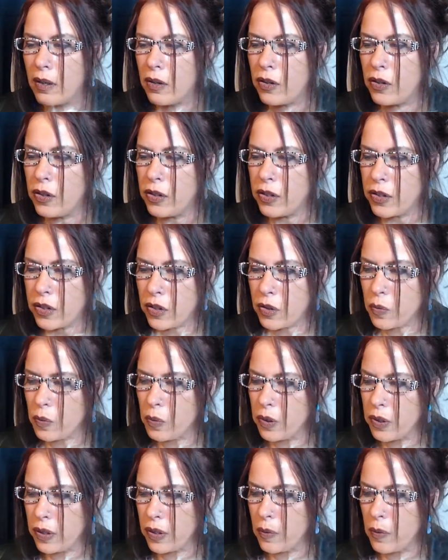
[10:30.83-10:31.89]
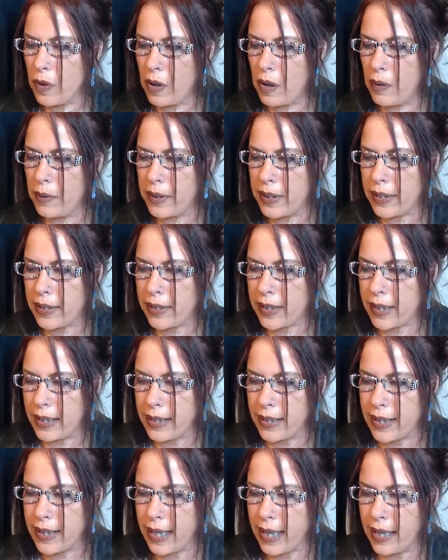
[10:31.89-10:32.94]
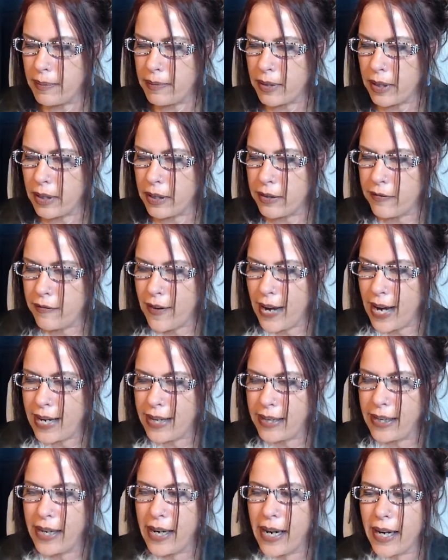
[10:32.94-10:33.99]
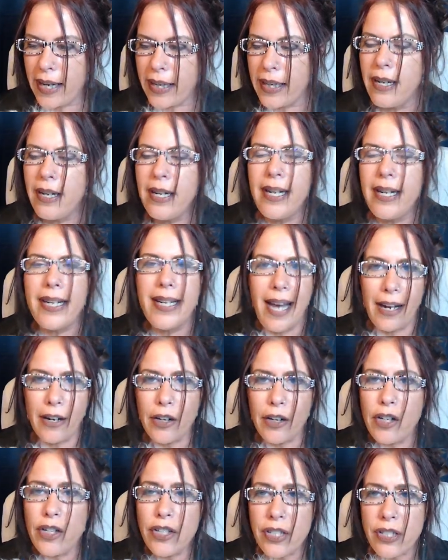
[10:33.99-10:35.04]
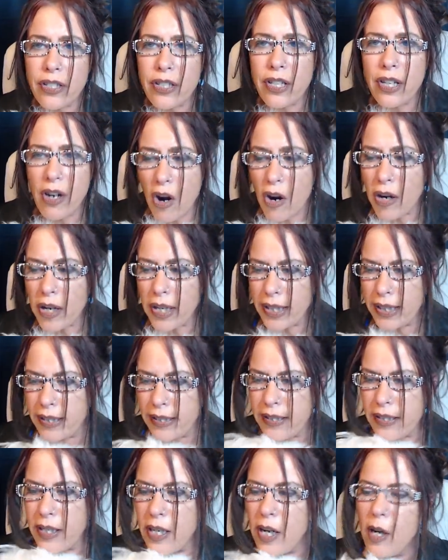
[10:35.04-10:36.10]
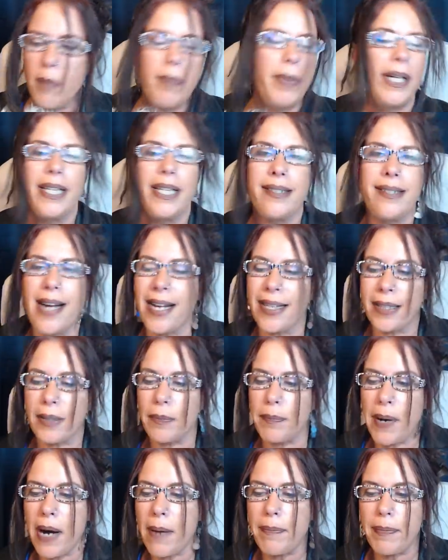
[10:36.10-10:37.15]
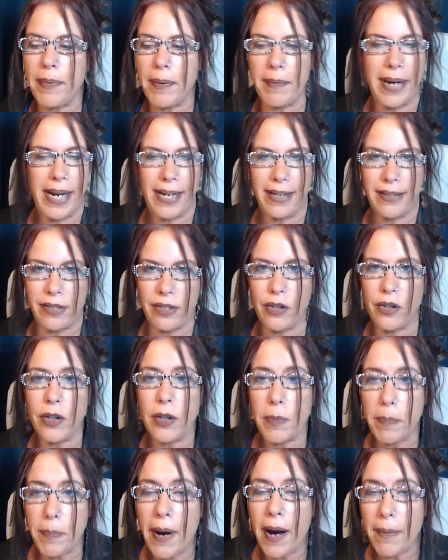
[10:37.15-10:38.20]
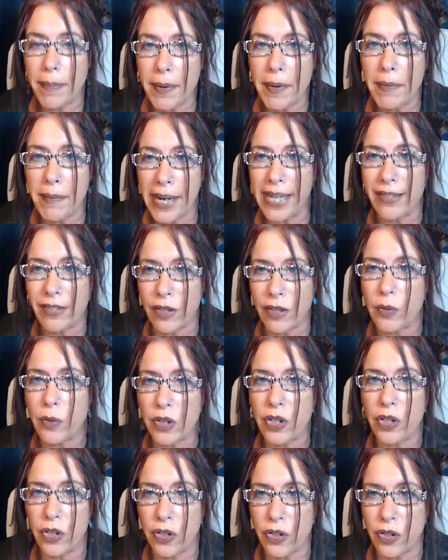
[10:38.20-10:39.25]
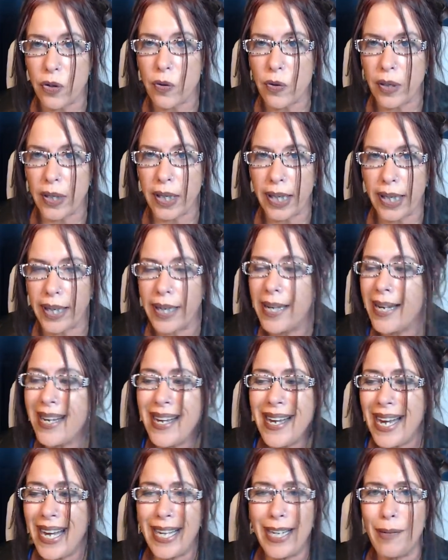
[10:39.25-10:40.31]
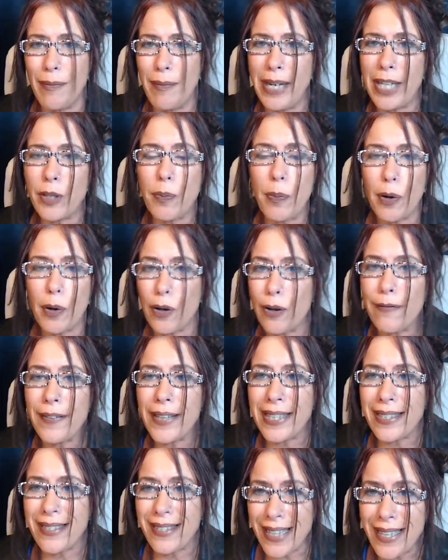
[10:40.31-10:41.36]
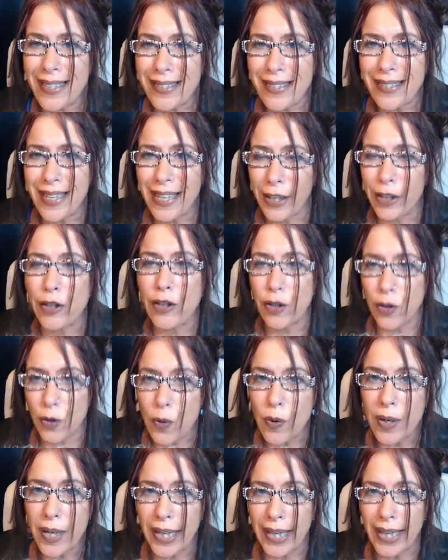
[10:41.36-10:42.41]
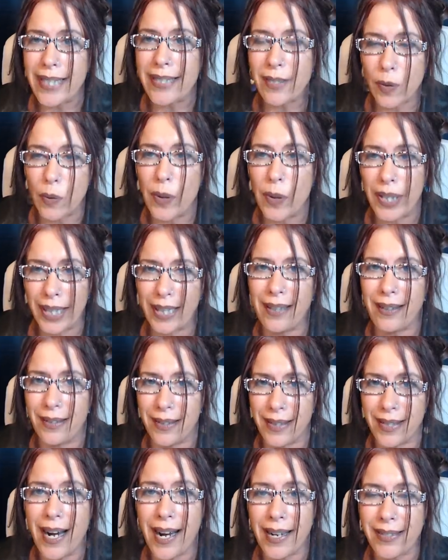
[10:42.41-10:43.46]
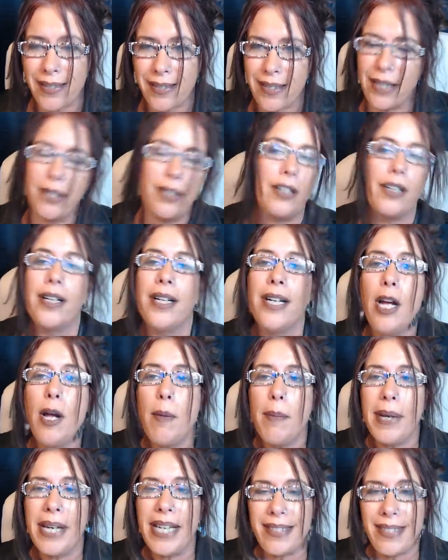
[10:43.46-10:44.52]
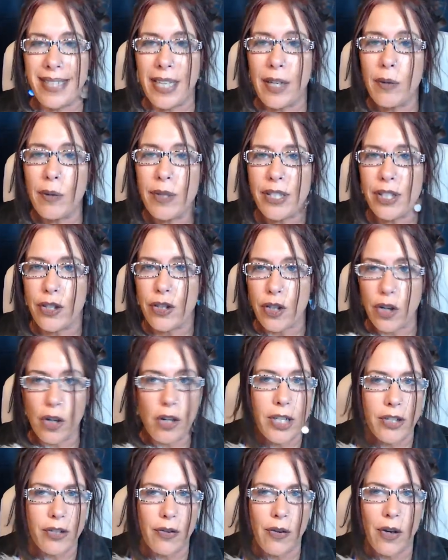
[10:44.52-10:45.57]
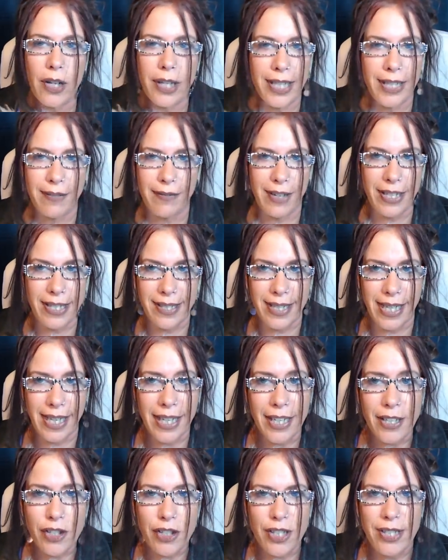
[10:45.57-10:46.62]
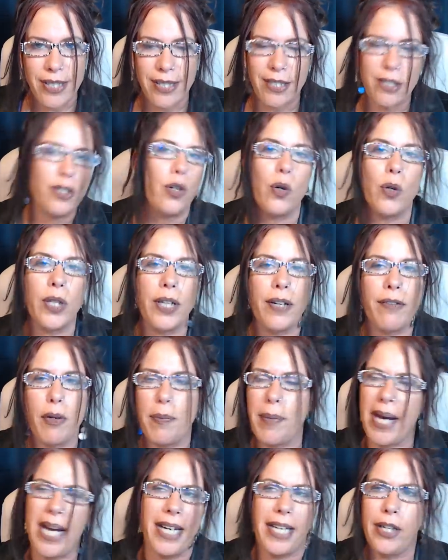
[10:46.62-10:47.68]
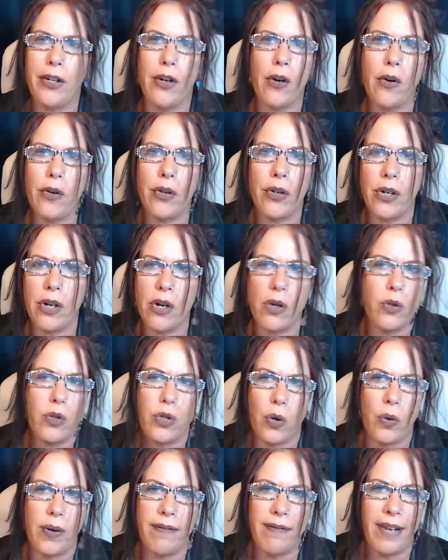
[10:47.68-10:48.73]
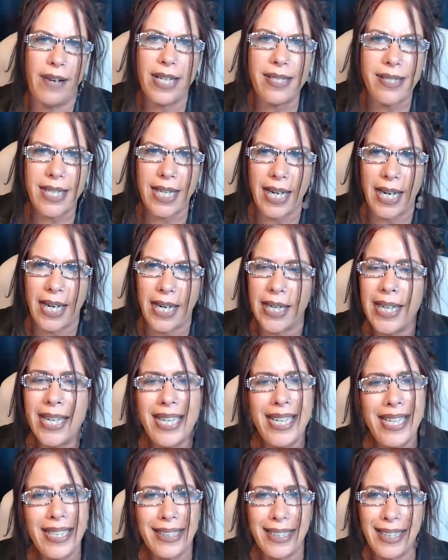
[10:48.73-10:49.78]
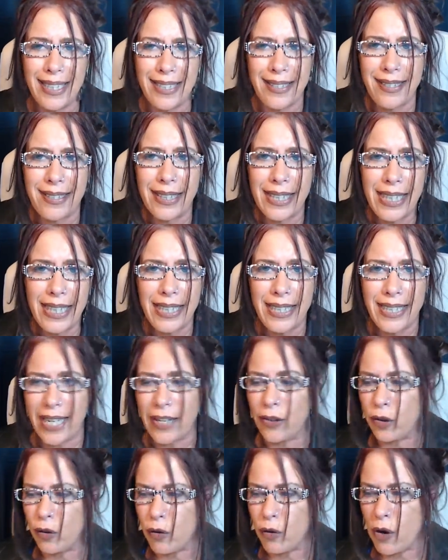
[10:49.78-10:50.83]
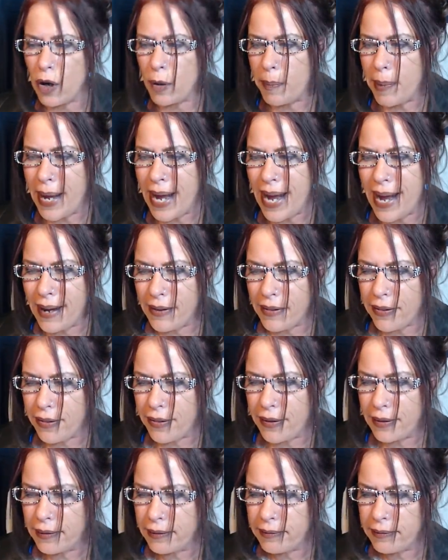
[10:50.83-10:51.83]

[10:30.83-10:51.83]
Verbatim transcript: Cush was the one with the skin tabs on his fat neck. Yeah, Cush is the artist, but he's not the puppet master. The puppet master was Kocourek, and it makes perfect sense that Kocourek is the one that killed Hochstetler because he was in charge of all the investigations and told everybody, no, no, no, don't investigate. Let's lead down the wrong path.